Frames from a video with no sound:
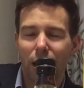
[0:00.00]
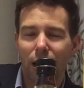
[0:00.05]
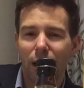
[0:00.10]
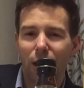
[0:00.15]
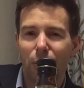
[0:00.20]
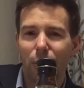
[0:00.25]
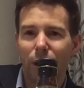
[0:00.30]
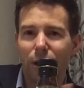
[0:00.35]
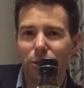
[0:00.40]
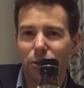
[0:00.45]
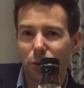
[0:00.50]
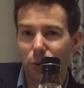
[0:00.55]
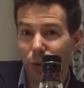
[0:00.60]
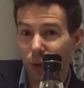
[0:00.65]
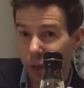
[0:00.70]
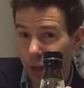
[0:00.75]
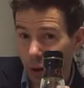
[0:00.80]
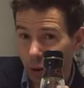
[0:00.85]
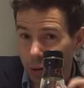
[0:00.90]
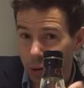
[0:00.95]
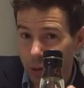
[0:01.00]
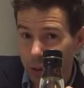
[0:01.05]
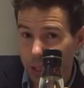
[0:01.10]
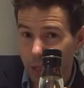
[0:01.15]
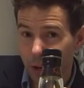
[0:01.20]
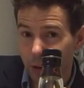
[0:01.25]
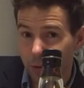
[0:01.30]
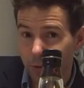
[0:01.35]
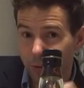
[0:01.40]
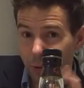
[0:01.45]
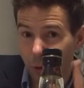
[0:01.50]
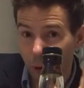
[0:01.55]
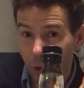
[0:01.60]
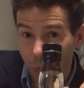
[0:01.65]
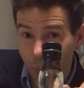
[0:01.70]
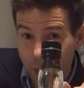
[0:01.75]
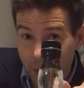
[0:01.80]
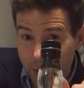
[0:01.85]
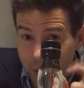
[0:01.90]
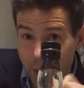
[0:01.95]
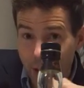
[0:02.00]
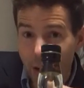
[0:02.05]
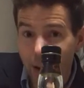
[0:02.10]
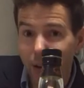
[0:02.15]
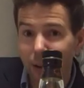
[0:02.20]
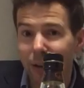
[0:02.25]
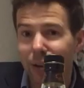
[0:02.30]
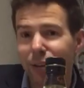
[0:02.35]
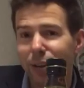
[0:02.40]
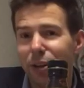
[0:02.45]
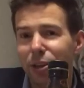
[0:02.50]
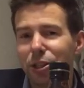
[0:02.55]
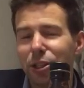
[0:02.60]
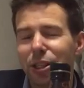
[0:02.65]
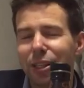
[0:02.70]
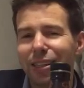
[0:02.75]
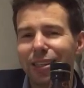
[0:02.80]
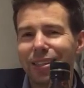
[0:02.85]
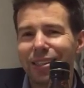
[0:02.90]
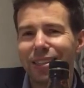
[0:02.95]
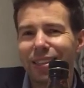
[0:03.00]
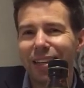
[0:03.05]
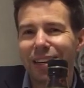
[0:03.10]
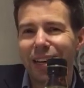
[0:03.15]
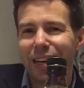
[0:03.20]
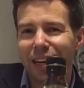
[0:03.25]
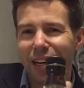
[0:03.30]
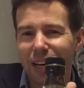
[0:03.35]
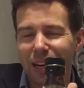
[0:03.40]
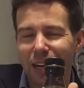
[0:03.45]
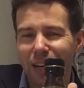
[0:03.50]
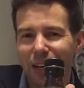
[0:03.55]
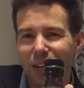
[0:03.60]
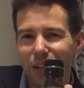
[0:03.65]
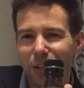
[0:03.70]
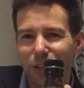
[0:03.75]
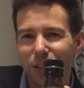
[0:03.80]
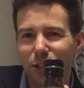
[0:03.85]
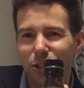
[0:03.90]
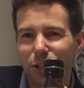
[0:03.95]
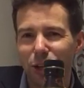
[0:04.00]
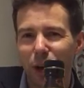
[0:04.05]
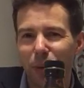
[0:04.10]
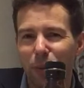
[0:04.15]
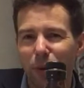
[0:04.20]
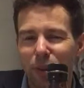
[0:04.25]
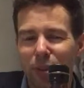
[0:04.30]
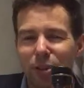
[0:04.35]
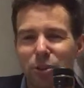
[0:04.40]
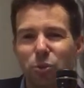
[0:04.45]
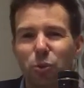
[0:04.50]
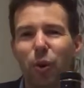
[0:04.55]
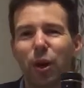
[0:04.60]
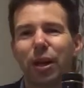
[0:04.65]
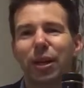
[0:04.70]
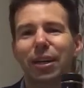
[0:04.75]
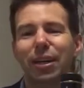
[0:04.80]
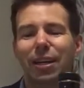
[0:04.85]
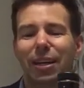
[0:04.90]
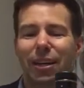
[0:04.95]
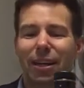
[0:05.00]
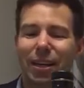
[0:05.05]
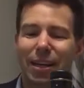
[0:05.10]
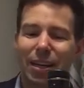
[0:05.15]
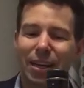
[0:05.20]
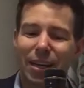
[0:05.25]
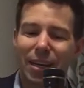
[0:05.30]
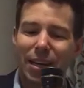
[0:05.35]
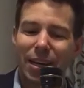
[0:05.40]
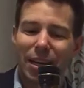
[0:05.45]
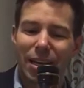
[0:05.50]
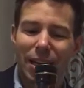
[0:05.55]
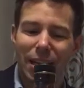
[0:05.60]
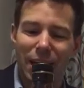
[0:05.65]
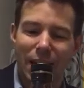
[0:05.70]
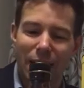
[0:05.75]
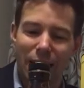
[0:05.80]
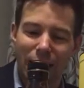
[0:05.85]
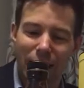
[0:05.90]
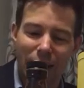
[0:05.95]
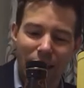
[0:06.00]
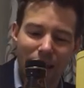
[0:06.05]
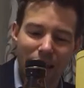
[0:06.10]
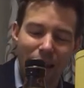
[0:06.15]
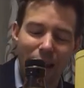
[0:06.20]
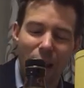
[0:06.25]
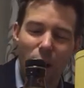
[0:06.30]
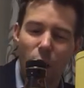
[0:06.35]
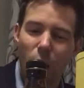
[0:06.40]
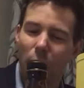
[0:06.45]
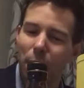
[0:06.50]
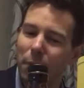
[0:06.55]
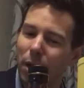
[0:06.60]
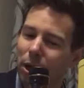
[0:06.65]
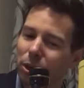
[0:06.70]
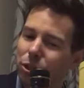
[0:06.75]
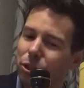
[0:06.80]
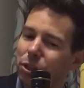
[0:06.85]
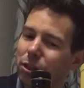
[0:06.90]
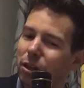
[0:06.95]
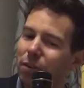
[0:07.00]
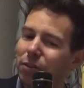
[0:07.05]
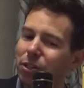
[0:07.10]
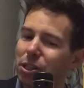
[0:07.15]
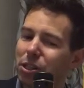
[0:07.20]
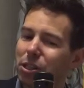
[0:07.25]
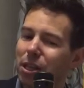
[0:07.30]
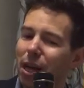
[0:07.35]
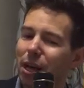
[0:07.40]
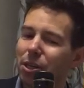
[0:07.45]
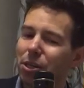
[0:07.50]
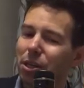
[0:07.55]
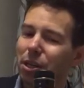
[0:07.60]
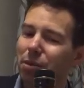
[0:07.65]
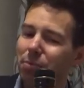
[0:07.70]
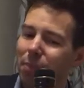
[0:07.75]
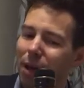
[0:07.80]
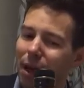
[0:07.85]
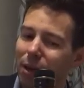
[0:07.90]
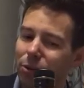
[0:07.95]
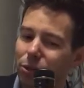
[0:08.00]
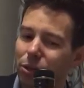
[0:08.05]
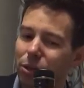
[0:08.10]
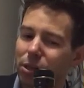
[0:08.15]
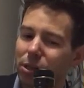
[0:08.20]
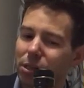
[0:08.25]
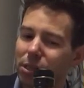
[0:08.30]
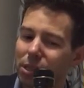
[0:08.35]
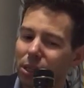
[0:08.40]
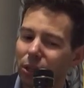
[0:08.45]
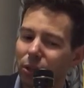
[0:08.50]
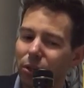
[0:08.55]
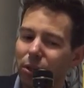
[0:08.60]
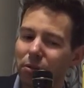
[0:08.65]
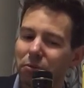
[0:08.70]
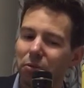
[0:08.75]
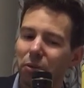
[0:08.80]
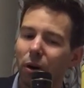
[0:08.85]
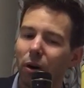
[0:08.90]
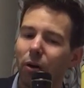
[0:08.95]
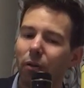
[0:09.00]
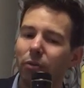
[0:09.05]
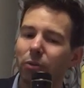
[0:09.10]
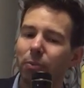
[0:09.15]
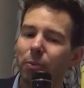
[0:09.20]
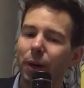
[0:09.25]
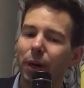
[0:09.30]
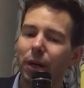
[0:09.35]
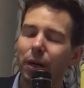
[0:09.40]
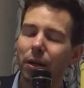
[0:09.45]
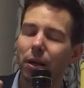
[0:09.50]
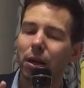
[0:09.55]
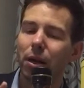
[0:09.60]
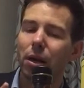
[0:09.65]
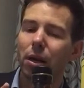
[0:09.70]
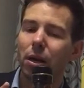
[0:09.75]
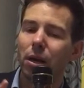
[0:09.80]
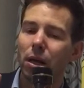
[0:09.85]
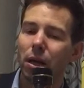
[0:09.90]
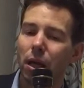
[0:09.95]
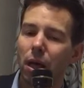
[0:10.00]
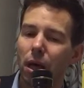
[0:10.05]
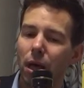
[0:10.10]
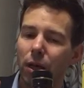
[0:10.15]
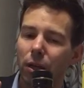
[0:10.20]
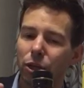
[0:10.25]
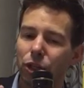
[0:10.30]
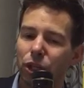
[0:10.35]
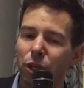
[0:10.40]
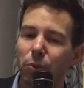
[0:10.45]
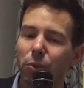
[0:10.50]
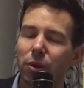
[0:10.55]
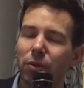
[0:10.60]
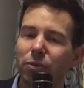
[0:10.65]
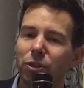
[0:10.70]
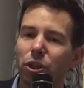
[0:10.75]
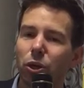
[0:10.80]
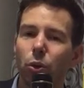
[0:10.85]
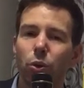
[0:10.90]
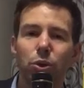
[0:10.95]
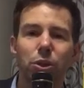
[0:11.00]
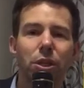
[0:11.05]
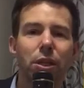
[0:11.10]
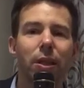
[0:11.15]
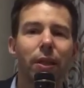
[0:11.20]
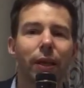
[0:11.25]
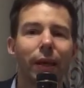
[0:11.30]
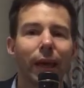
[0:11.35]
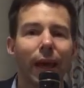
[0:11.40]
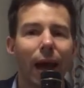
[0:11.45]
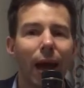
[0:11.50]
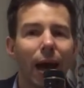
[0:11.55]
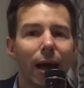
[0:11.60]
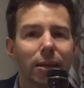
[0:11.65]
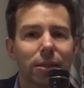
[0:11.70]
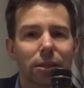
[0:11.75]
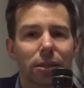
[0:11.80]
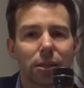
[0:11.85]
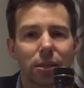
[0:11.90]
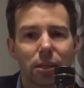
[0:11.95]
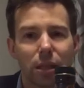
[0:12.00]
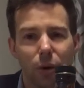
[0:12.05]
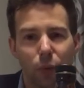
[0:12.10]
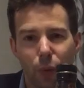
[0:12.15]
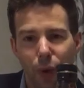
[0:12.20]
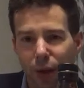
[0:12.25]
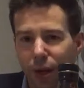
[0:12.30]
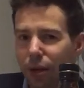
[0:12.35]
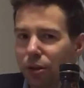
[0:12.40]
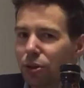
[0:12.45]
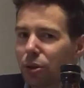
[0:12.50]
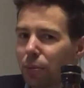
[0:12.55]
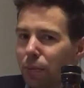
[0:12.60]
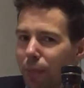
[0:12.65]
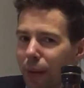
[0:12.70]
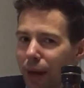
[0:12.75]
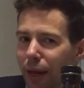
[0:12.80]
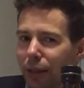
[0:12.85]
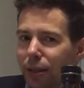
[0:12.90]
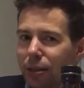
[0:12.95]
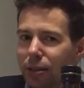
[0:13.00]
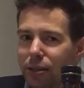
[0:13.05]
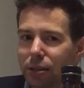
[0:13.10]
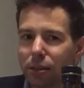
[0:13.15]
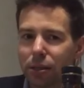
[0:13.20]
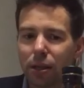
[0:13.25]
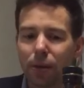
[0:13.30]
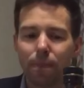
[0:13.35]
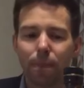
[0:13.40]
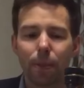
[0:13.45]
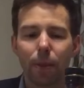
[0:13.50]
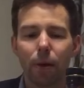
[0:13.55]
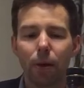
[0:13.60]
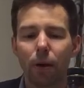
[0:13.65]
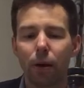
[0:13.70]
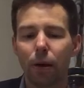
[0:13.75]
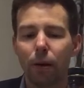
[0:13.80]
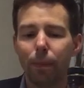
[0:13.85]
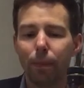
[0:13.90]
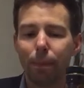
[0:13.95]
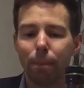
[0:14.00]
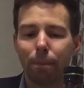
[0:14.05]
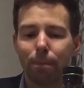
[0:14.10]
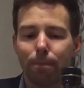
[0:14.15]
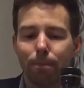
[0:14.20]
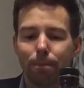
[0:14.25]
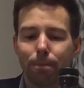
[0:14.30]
Anyway, so you can also see her photo right there. There she is. Uh, good job with this one. Now, I'm not sure if she's actually the master distiller involved, but she would have chosen the casks that went in to make this, um,